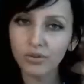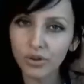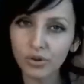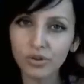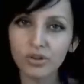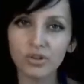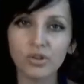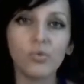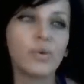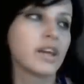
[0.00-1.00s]
good so
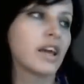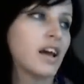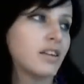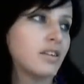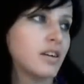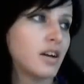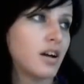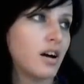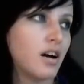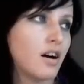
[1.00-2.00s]
we can
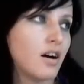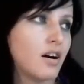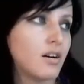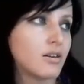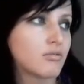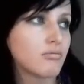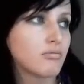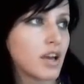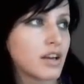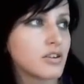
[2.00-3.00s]

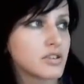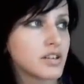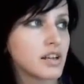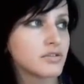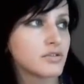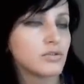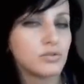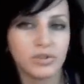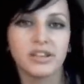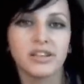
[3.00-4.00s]
get ourselves
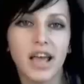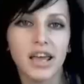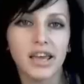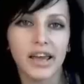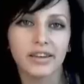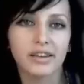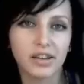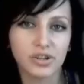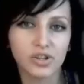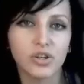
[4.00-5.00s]
through the day and
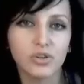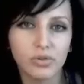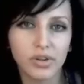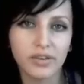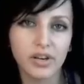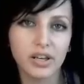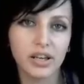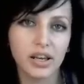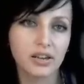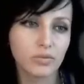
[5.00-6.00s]
continue living,
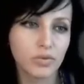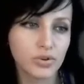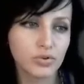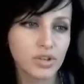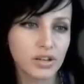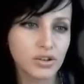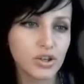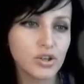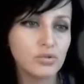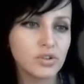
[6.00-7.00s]
and we should
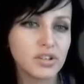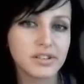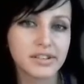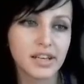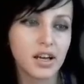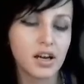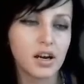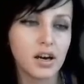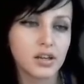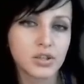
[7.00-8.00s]
continue this
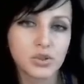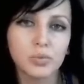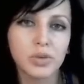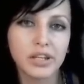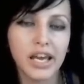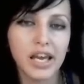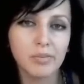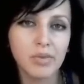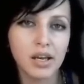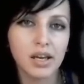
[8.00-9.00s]
stupid
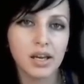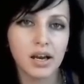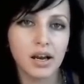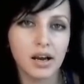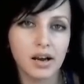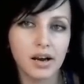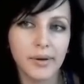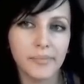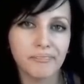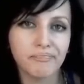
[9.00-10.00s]
game,
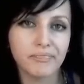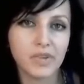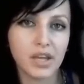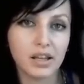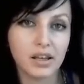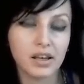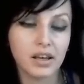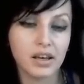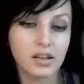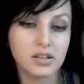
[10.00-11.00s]

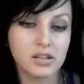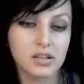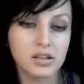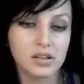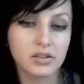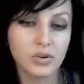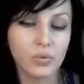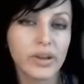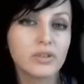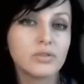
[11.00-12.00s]
and so
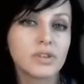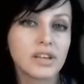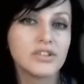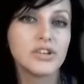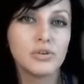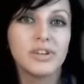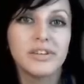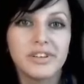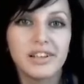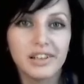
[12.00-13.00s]
we can continue
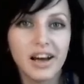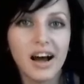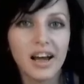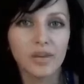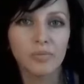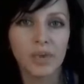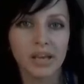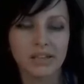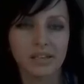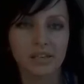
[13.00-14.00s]
living a lie,
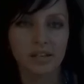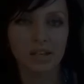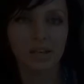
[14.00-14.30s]
basically.